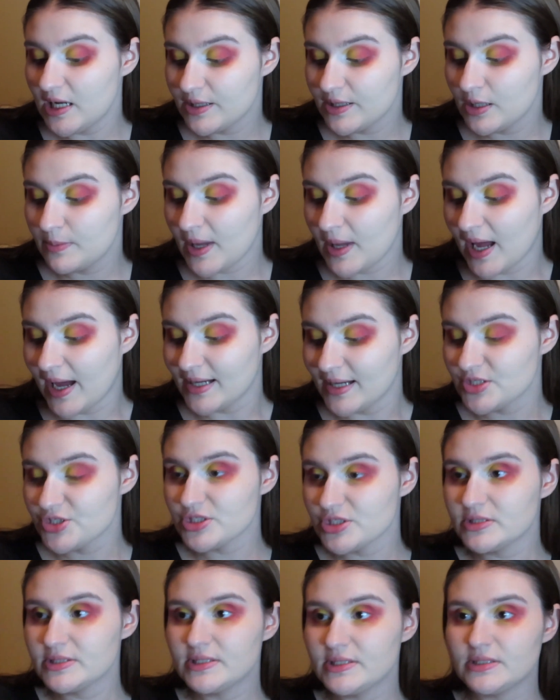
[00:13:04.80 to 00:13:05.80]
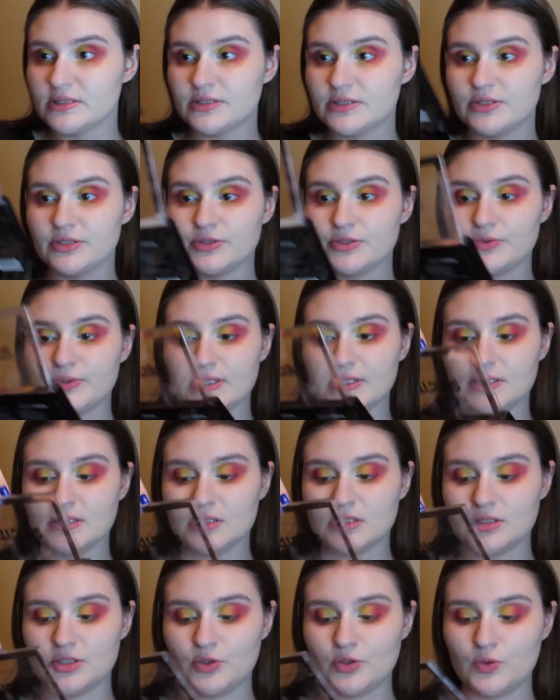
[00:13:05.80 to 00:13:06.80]
I am actually gonna go
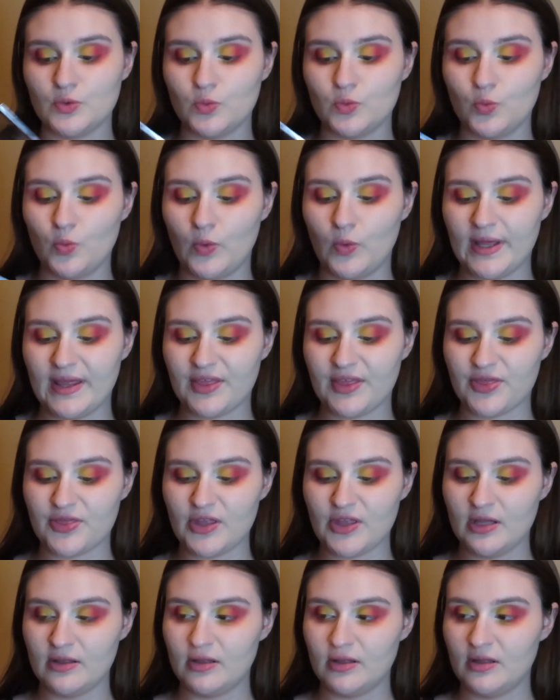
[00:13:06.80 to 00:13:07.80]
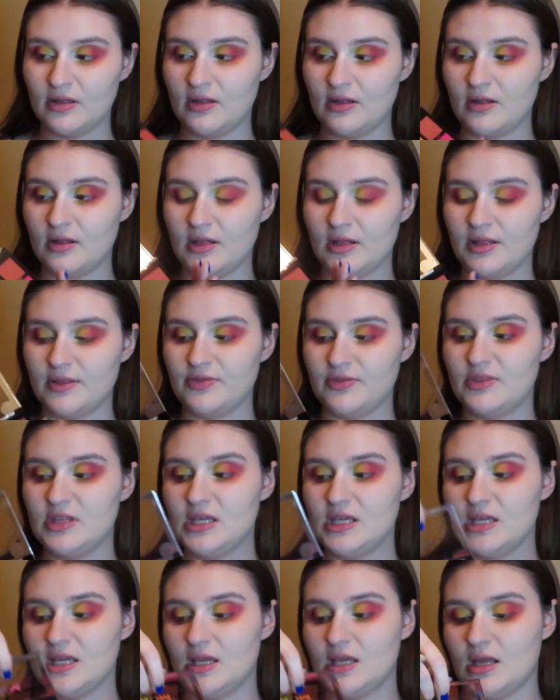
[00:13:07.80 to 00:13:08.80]
in with
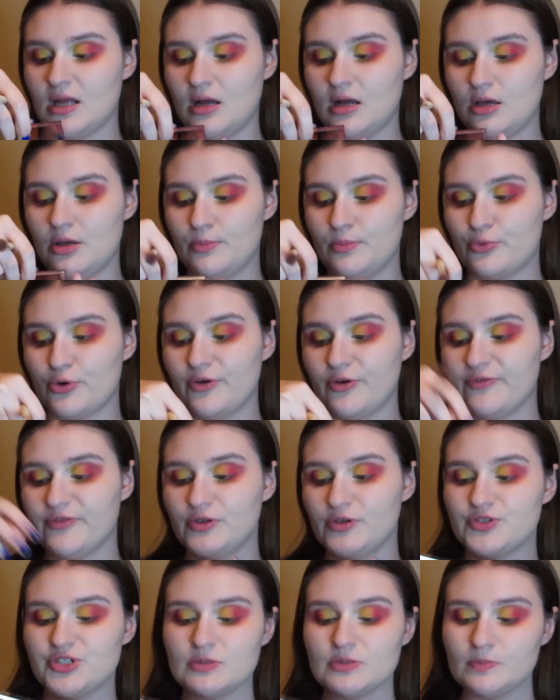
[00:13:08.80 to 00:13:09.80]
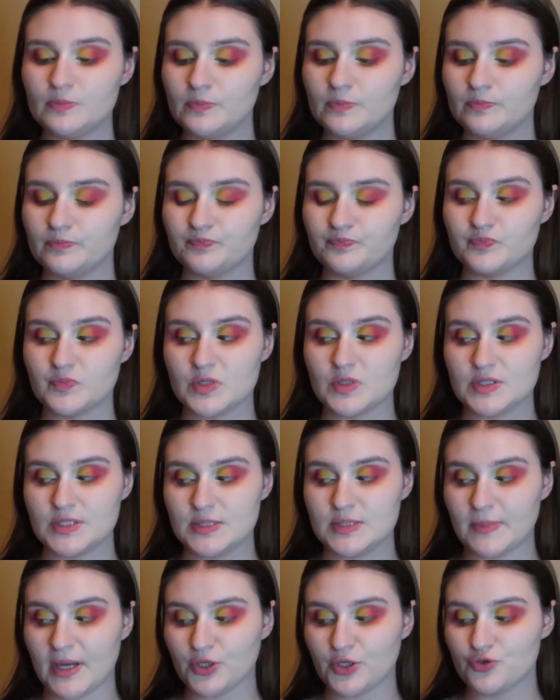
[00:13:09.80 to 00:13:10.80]
the Profusion
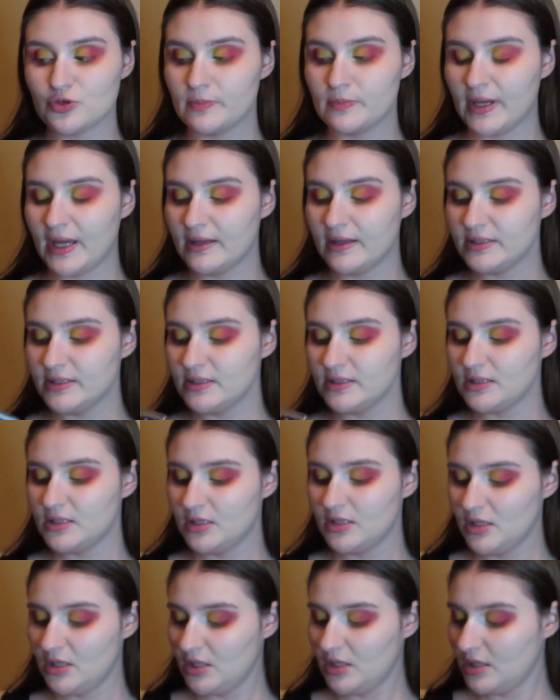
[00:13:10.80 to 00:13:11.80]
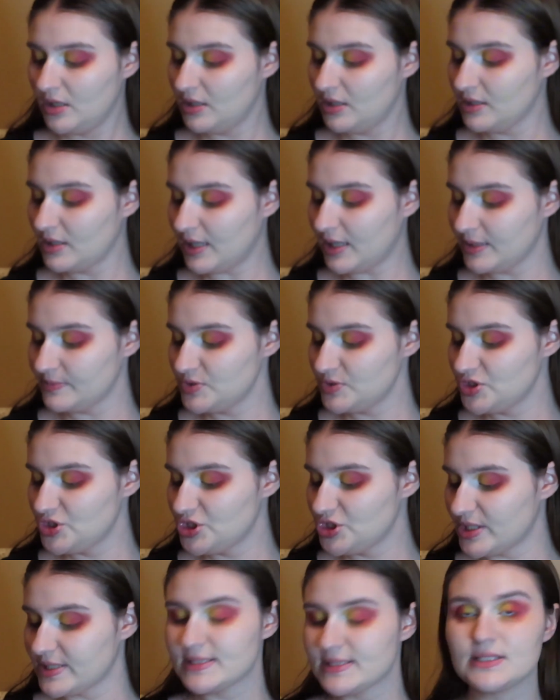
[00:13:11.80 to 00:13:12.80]
Spectrum palette, and I'm
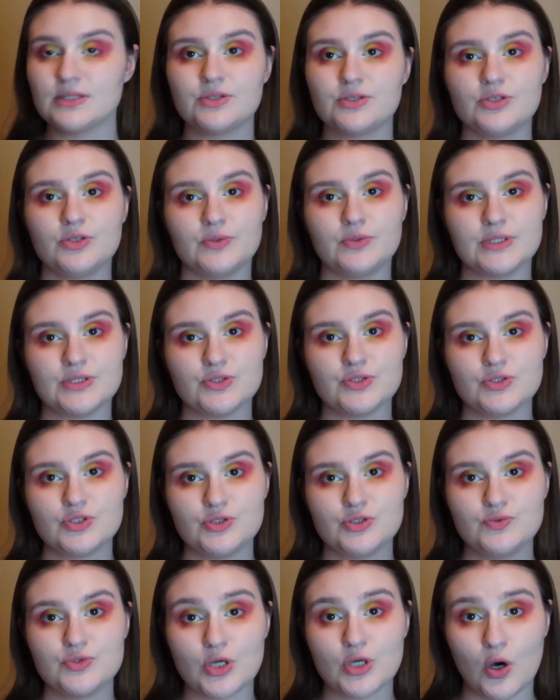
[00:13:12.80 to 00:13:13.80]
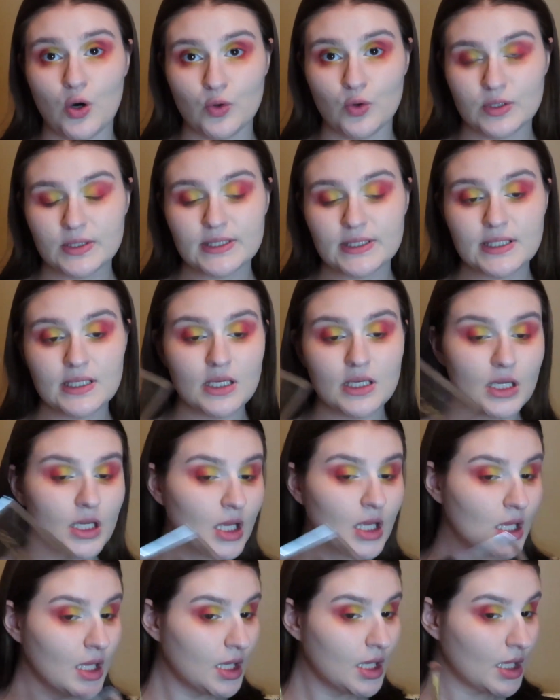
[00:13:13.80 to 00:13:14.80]
just gonna go into Totally,
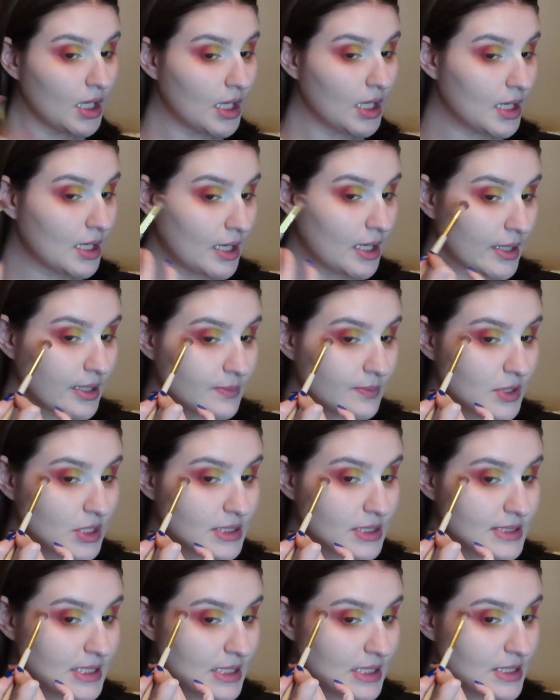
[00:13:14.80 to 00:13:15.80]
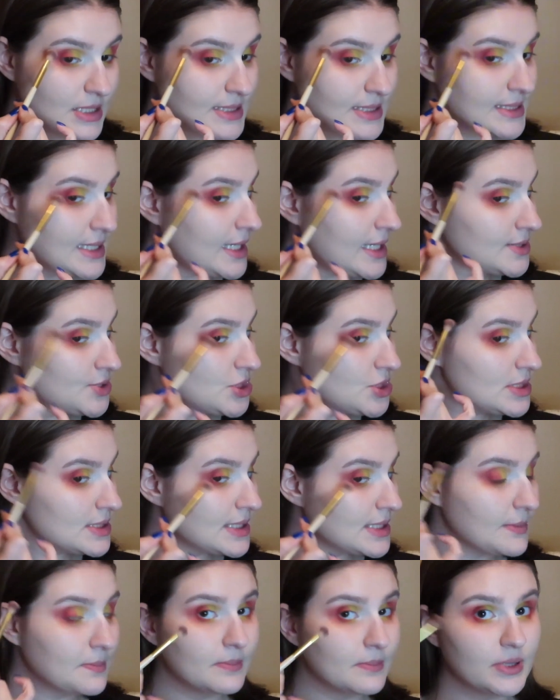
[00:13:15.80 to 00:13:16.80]
and I'm gonna take these edges
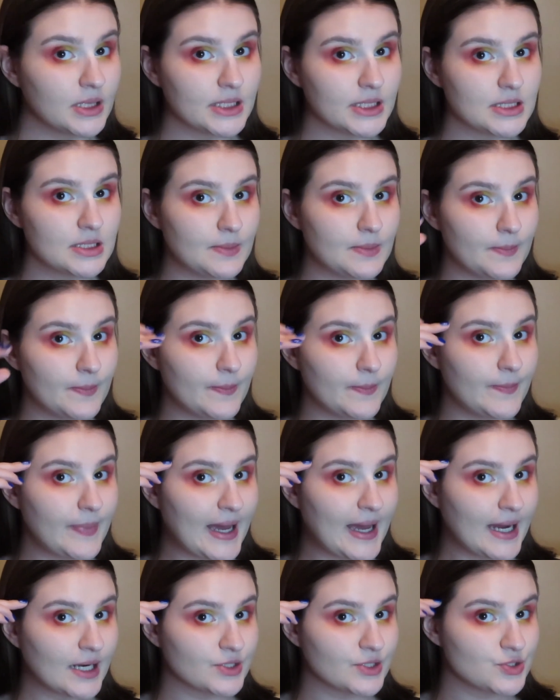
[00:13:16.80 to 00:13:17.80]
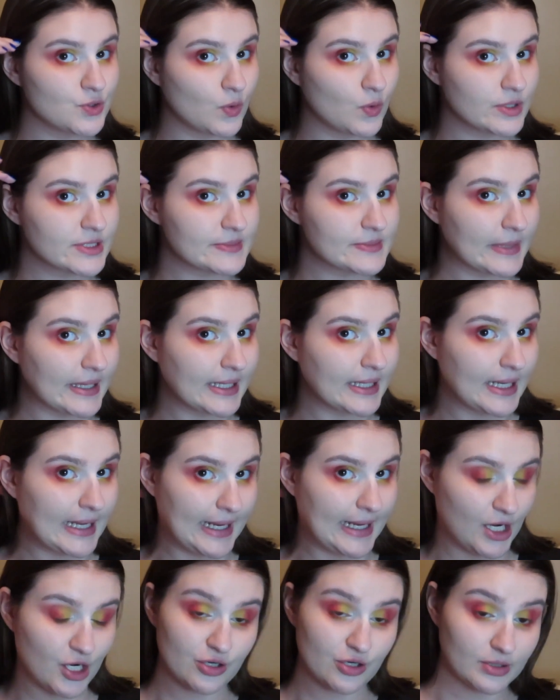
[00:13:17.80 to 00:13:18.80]
and blend them back towards my
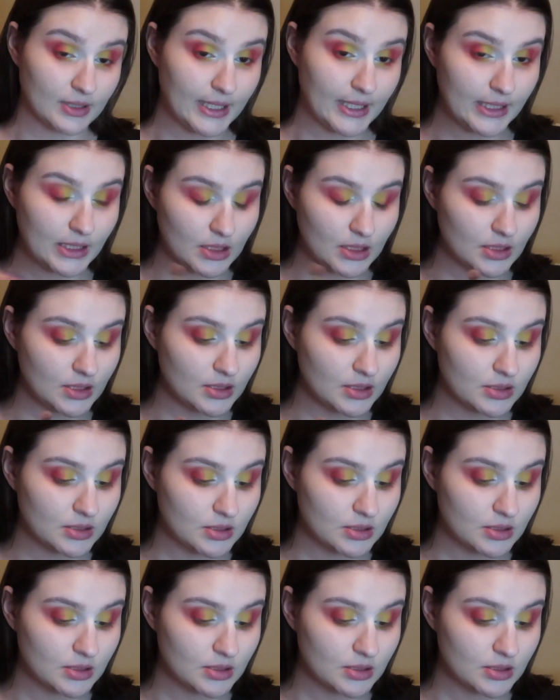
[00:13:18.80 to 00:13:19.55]
hairline.